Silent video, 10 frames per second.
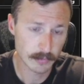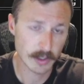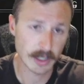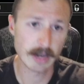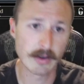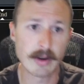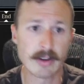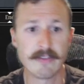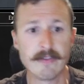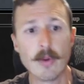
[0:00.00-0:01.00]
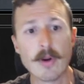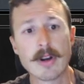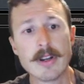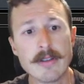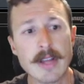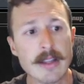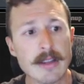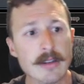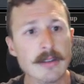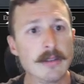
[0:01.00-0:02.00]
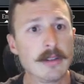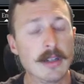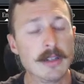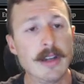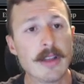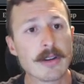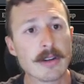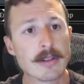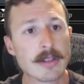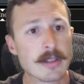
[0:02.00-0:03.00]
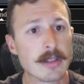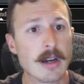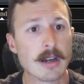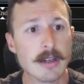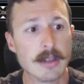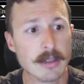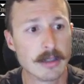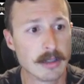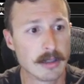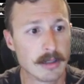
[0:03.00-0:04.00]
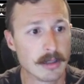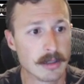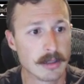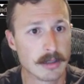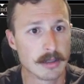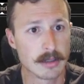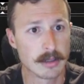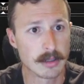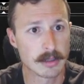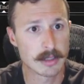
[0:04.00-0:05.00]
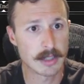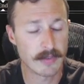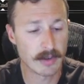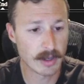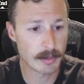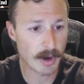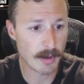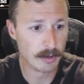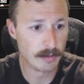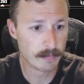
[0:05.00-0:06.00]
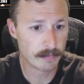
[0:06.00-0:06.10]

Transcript: Can I go down to 4 and do that, though? Another Urza Saga. It's definitely a problem.